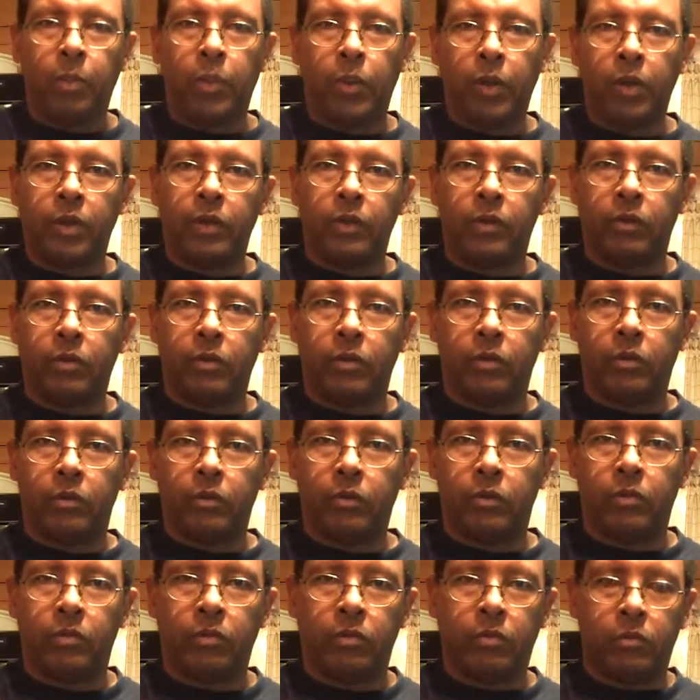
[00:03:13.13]
Put it
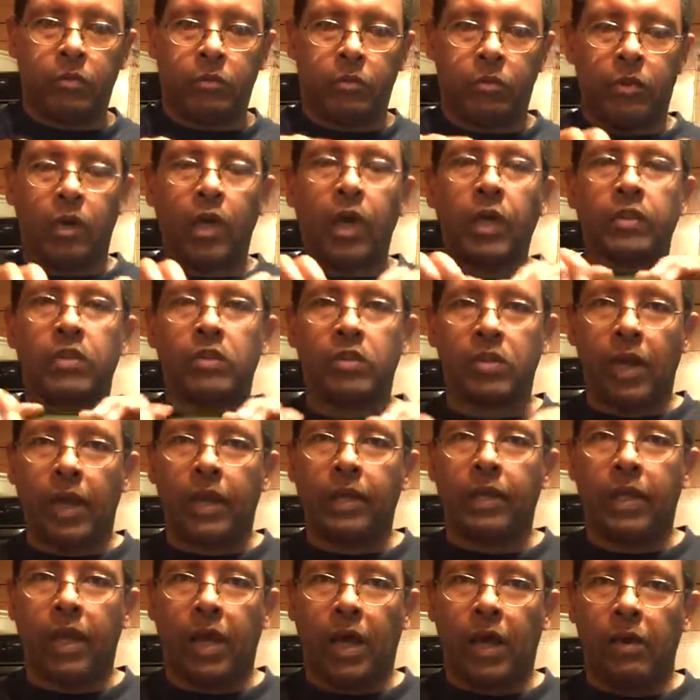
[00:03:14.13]
cut
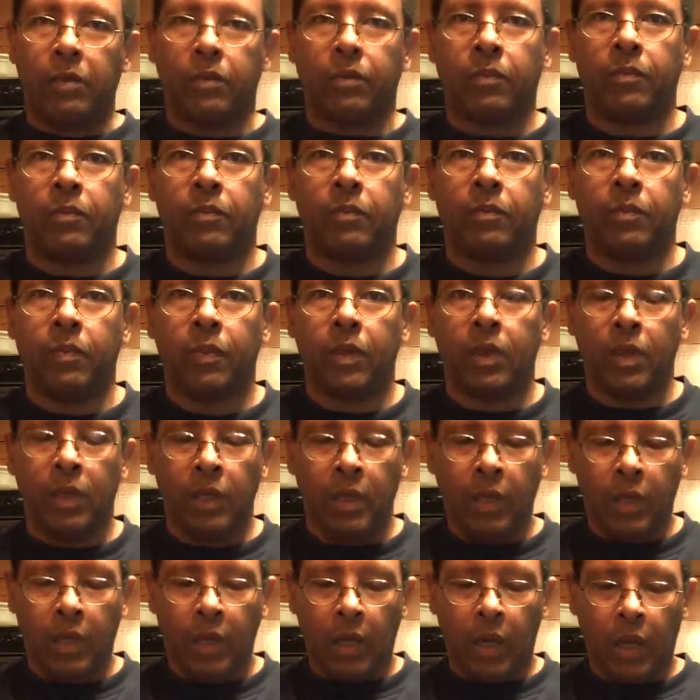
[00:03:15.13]
side
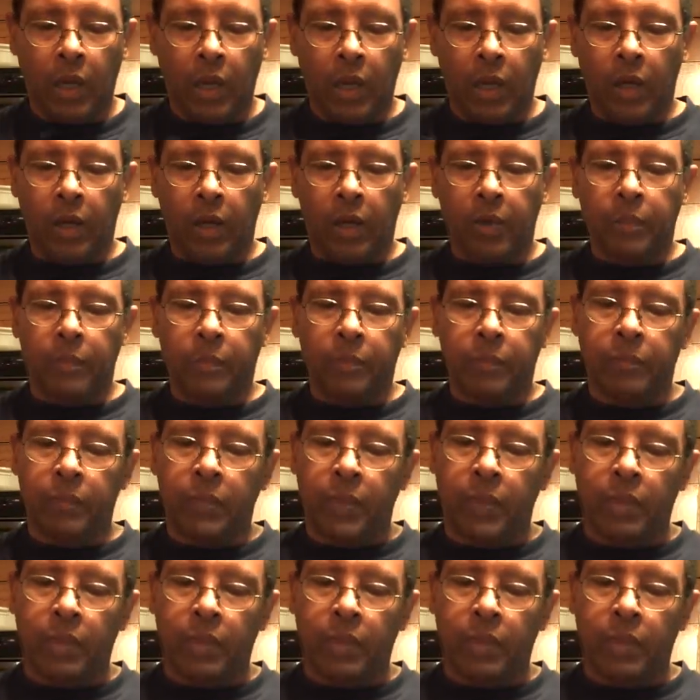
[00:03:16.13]
down.